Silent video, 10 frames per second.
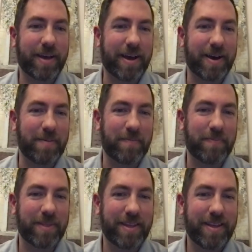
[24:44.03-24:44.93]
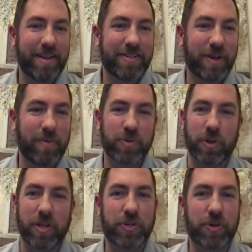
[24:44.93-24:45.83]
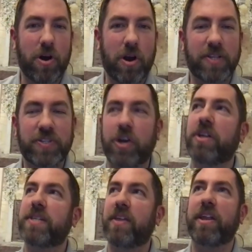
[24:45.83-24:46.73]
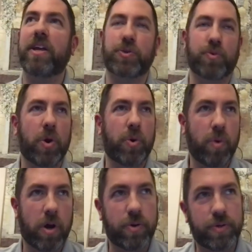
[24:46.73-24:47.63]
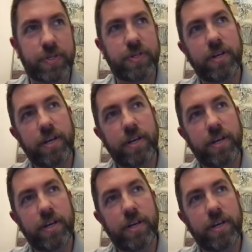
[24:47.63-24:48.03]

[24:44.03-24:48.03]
So he was really strong. It's good to see that his road woes